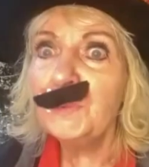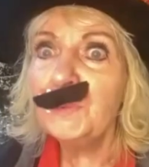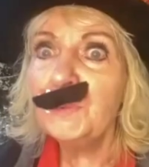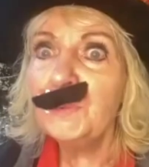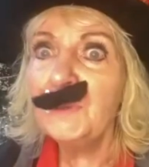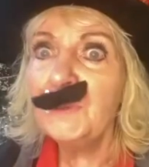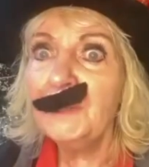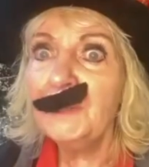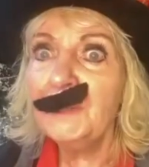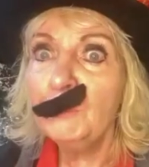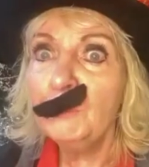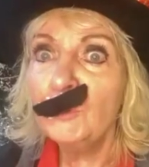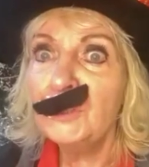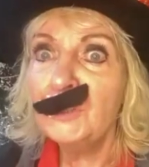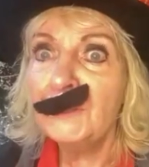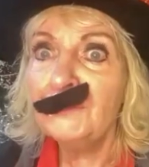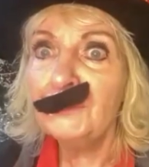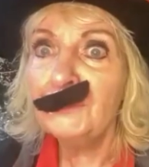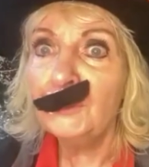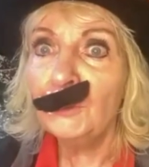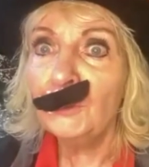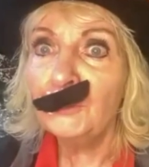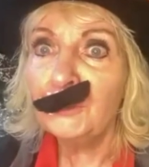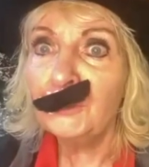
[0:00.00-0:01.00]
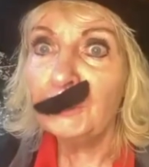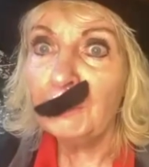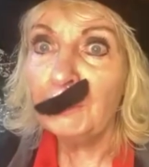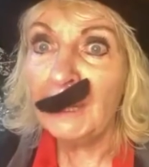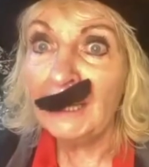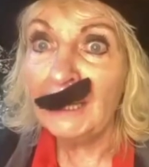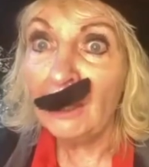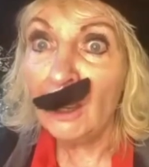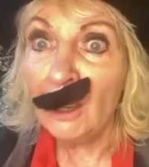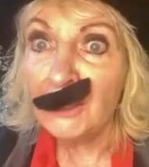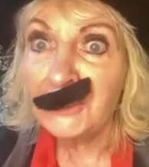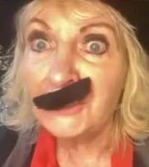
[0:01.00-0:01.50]
difficult than my
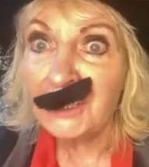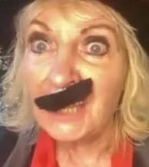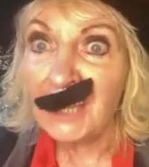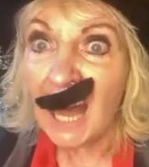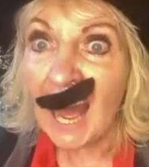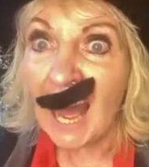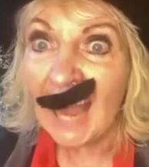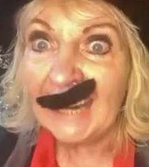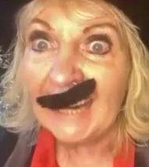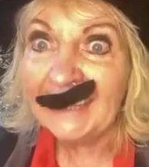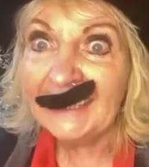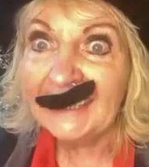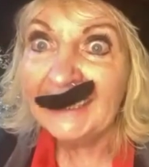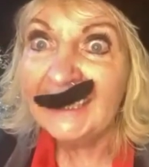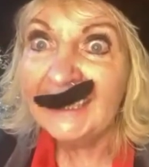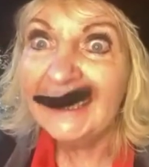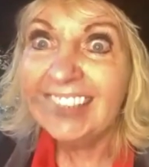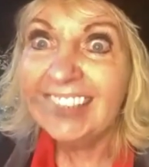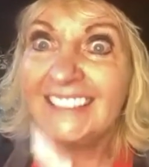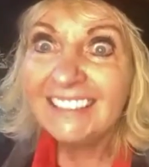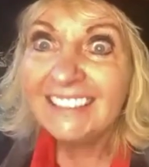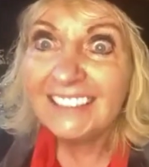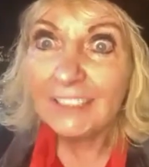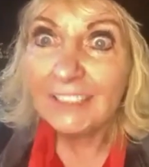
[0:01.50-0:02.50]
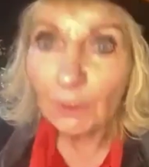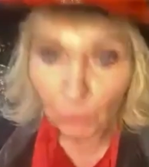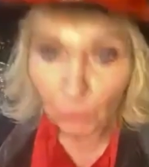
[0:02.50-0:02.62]
last line. Oh.